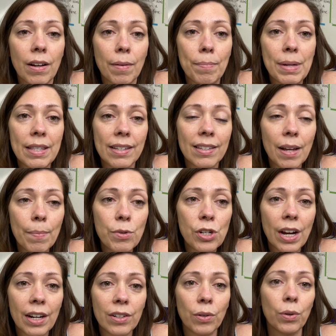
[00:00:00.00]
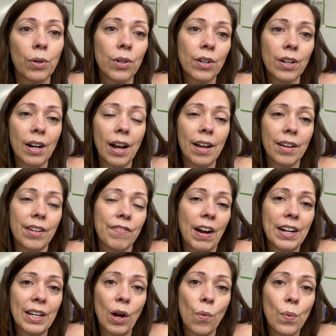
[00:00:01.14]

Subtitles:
me, the subject, or finding a